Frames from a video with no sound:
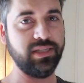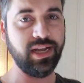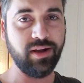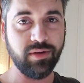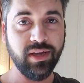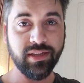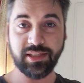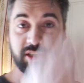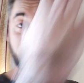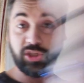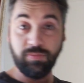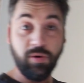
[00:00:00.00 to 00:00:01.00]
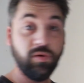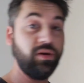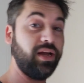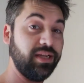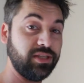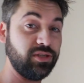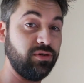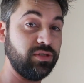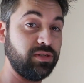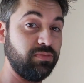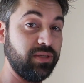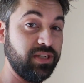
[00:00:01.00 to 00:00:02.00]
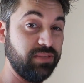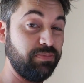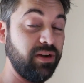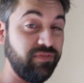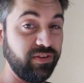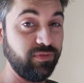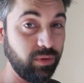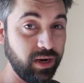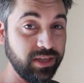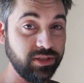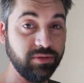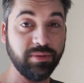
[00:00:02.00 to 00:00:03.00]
Now, this is a small light source, which is perfect for what I do,